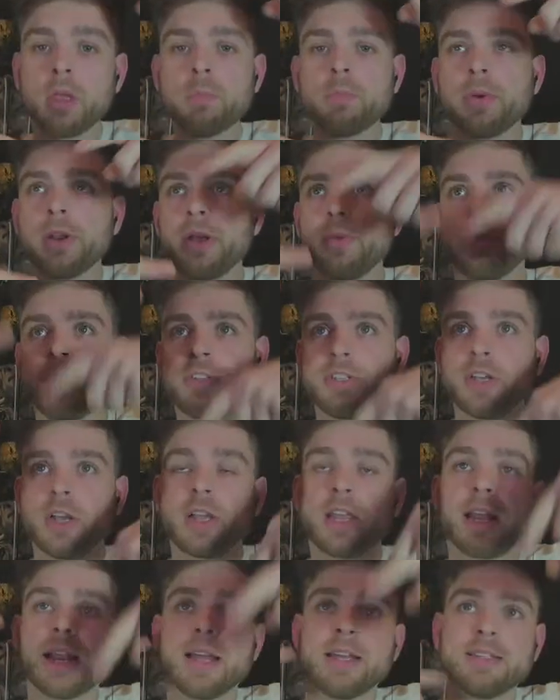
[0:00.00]
but it
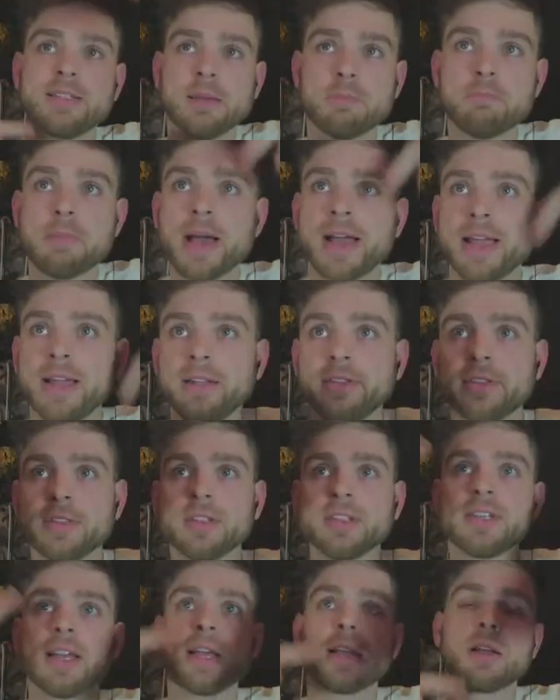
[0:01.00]
recirculates it back into
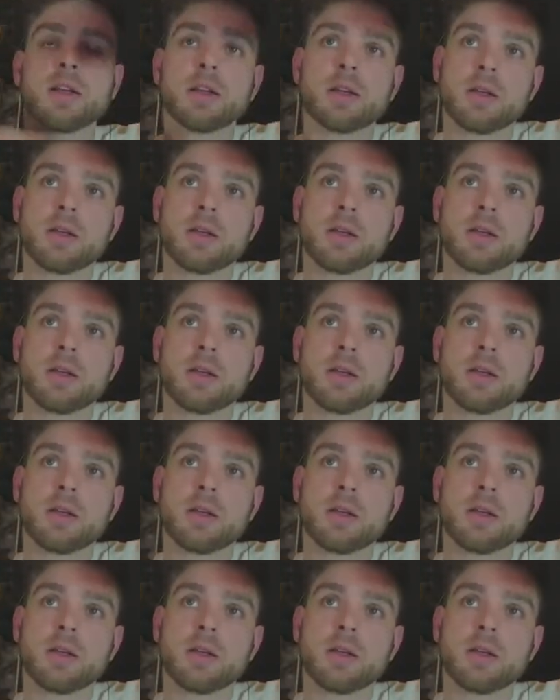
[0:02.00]
the tank.